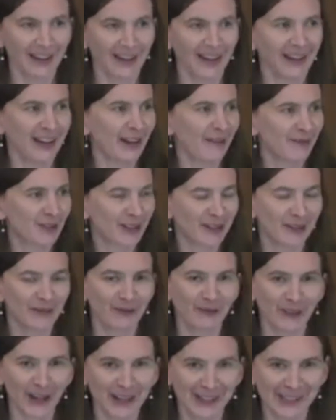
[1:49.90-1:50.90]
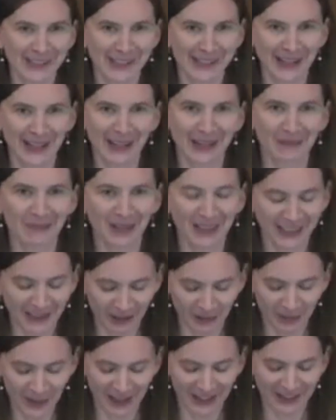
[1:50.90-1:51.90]
I have to confess, I am a
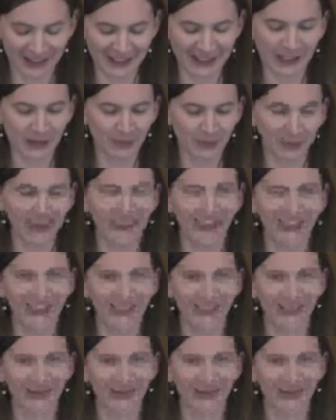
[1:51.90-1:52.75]
little bit intimidated